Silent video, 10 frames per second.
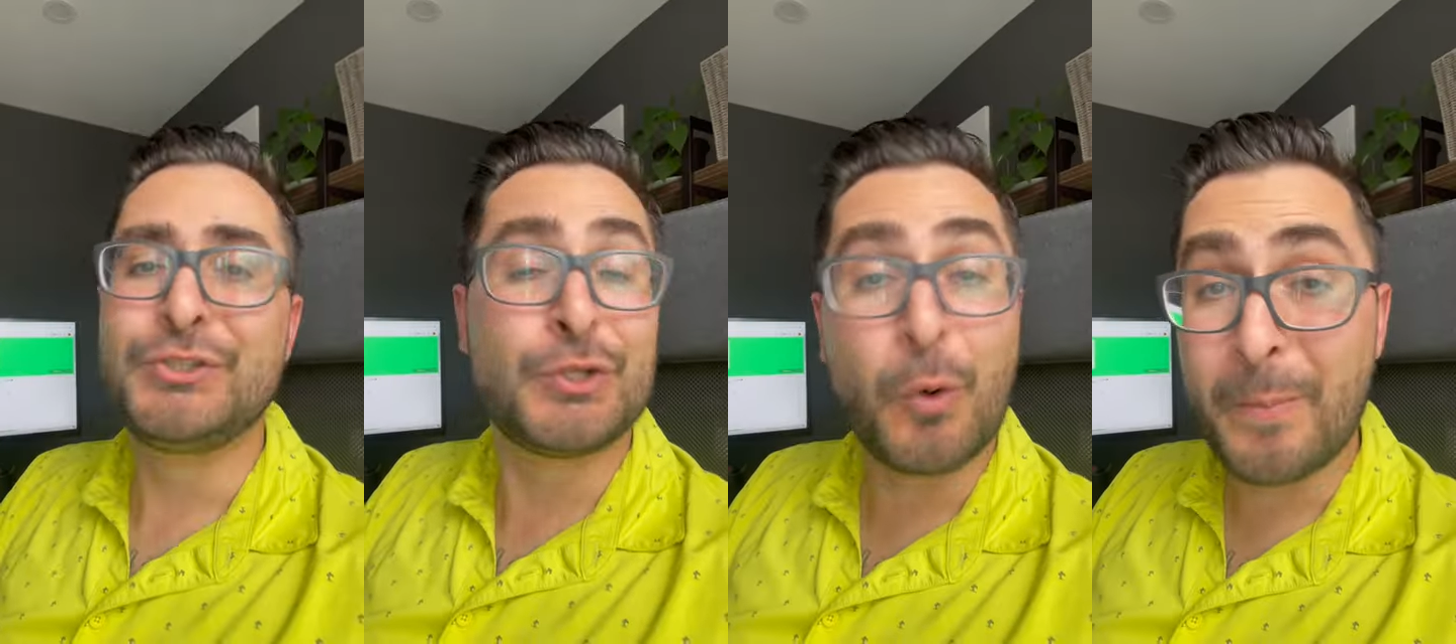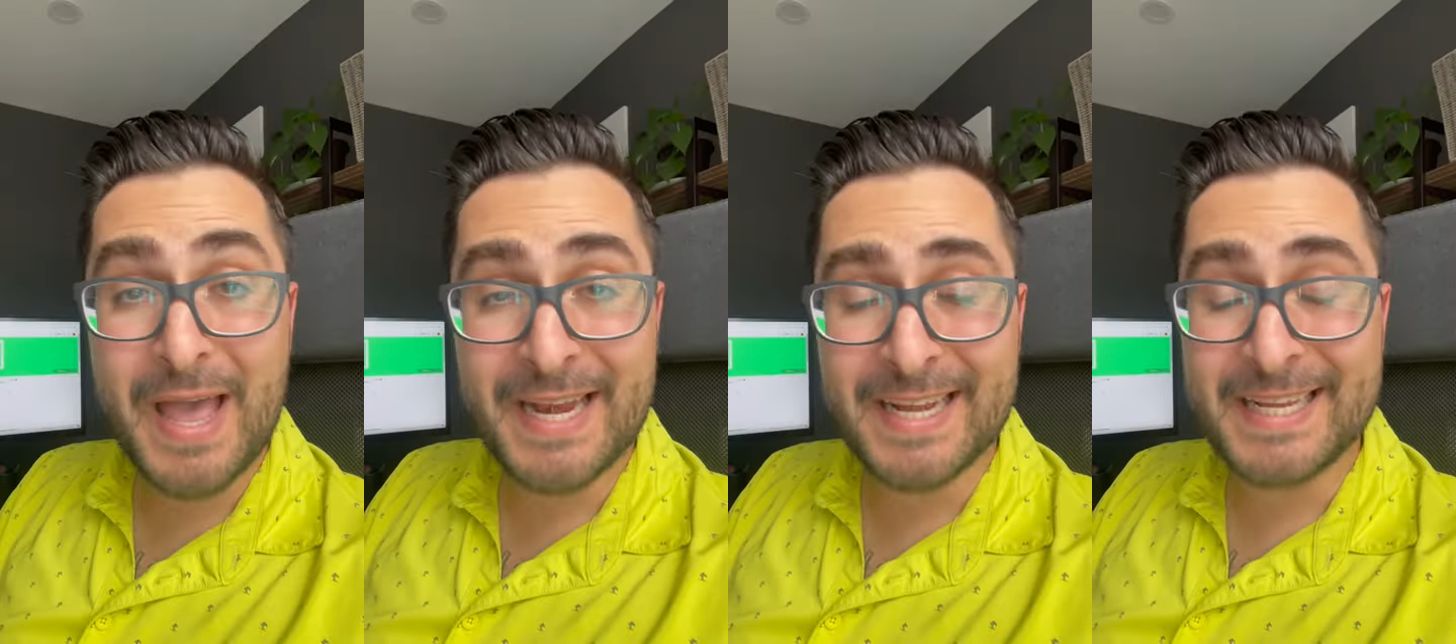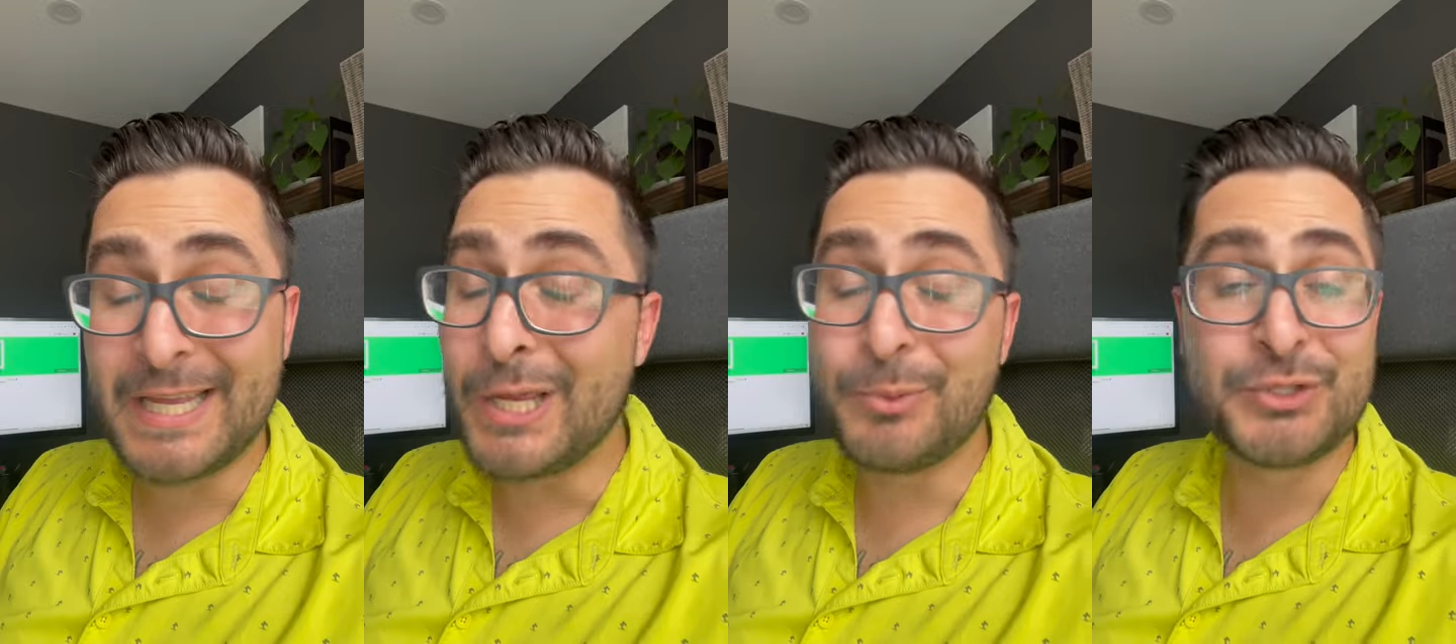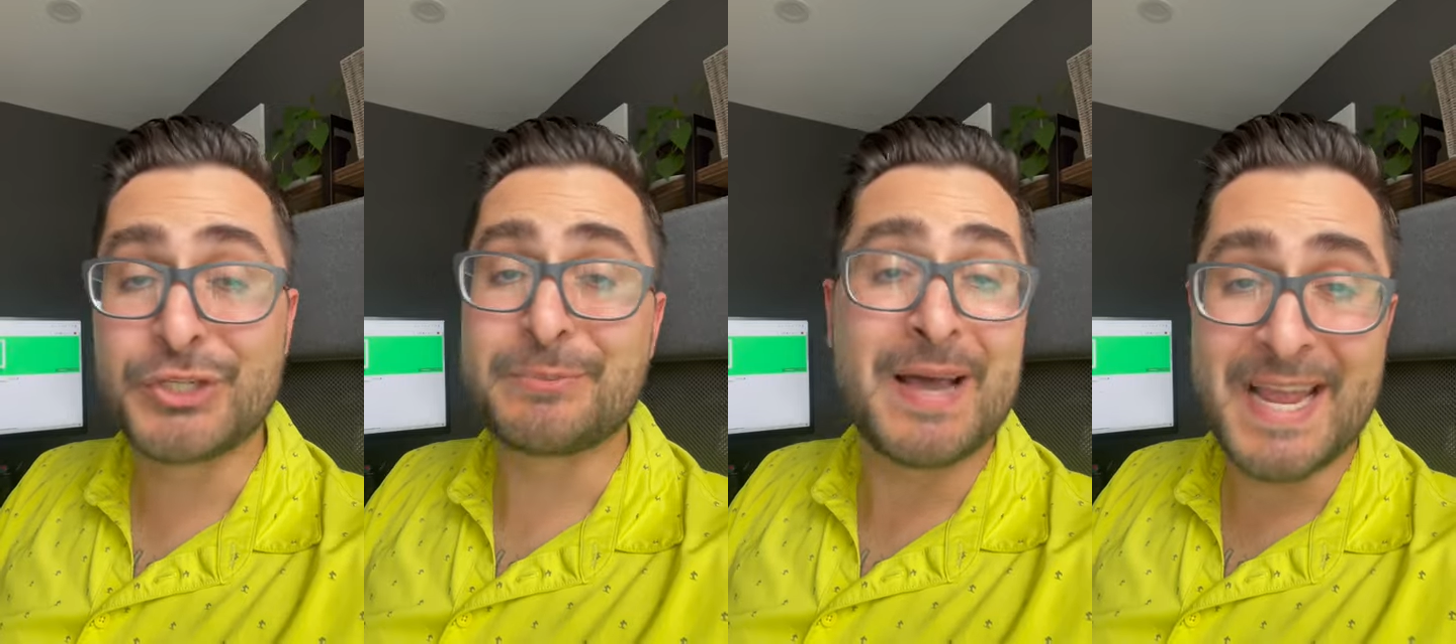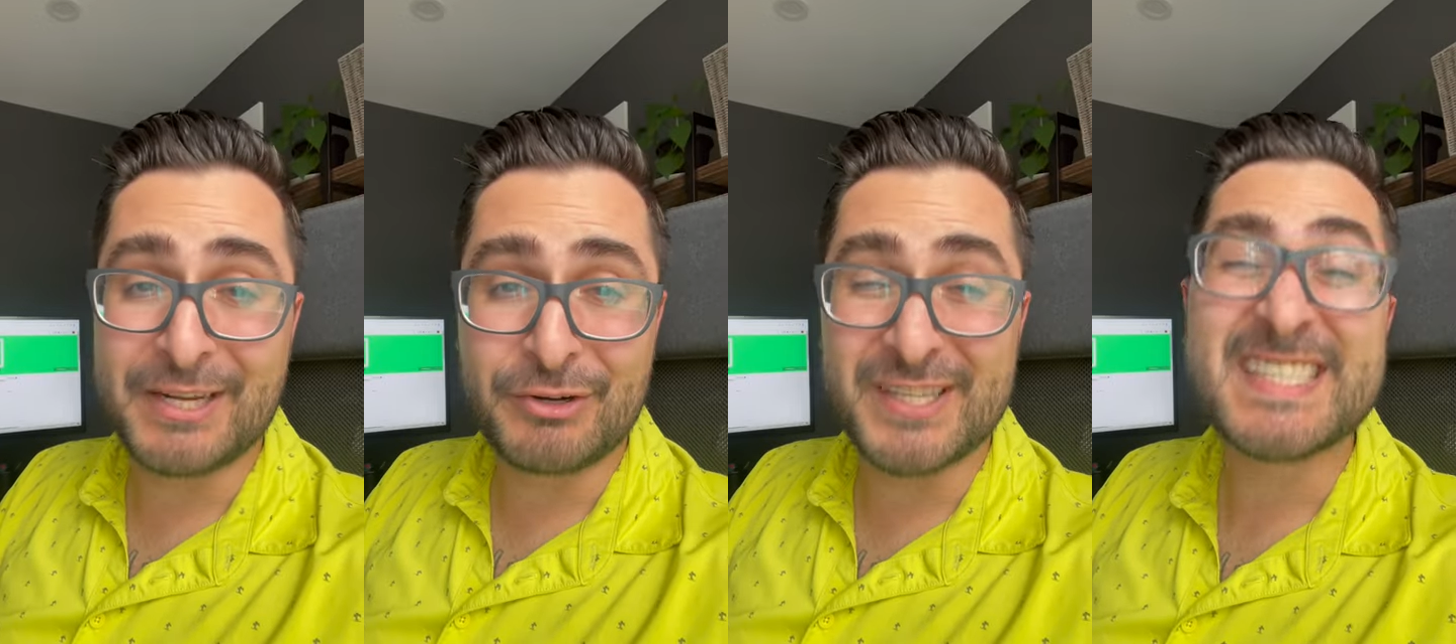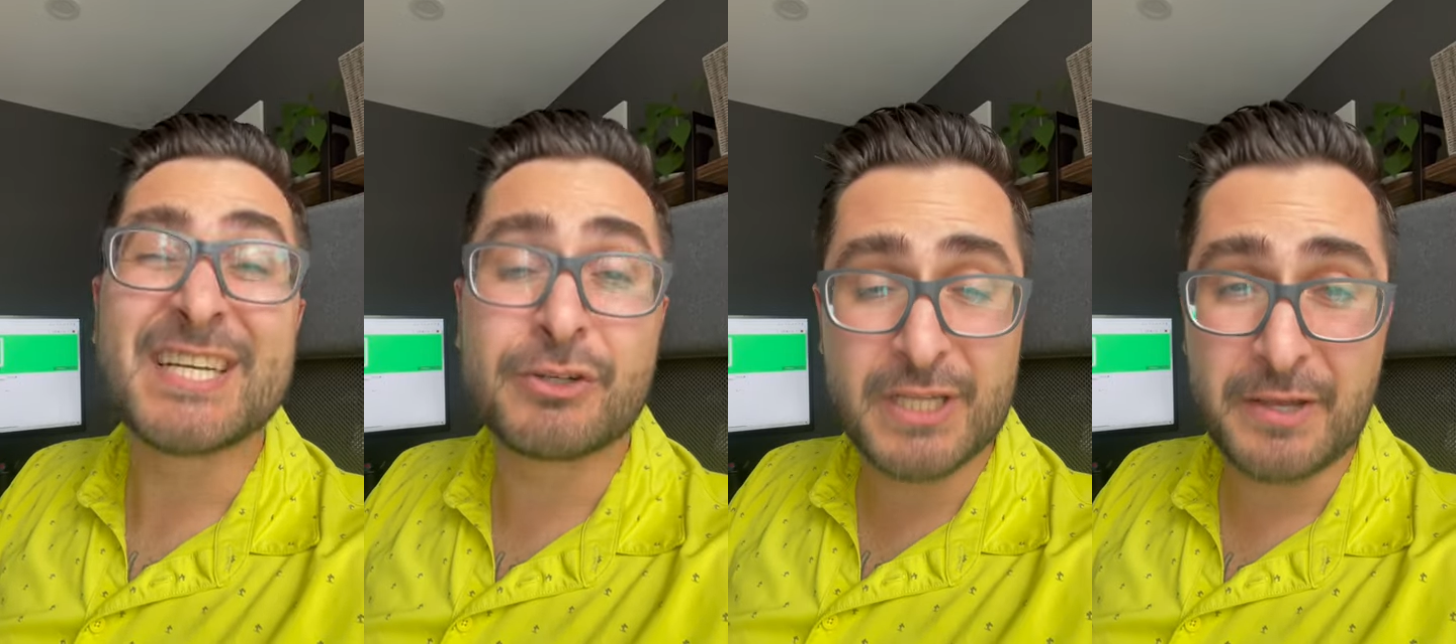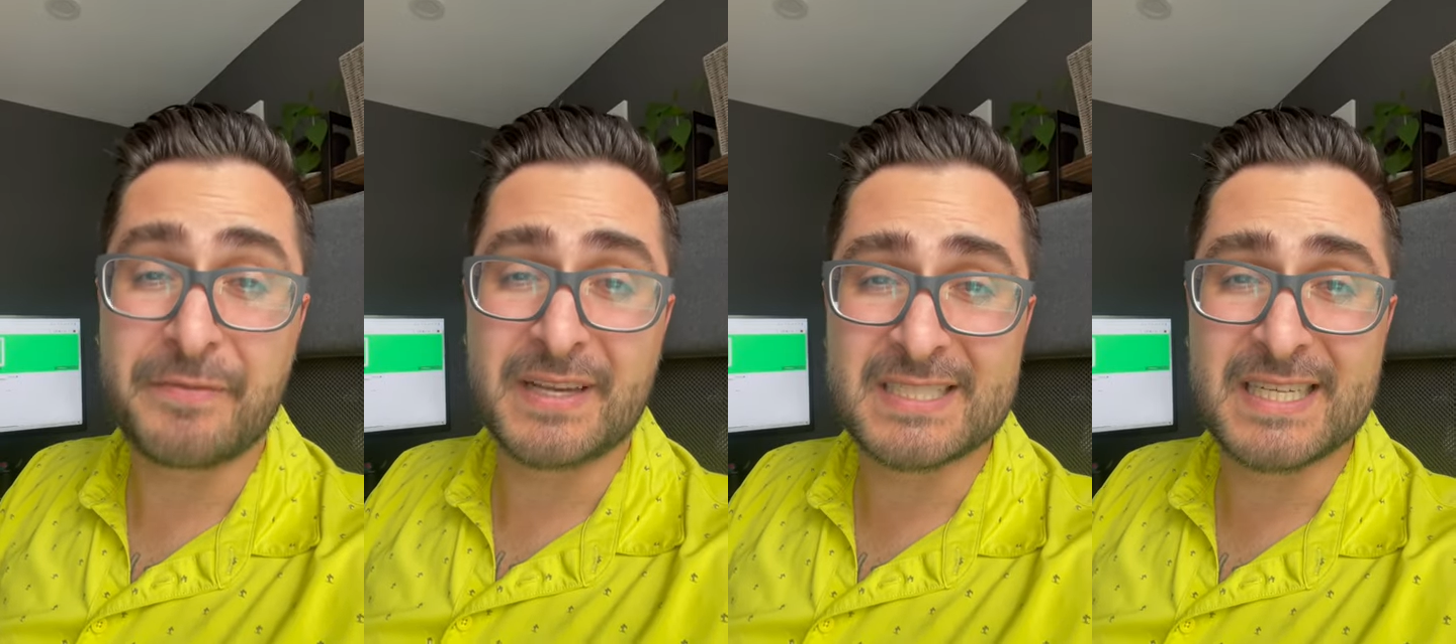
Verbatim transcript: Don't panic, it was just my ignorance. Here's how you fix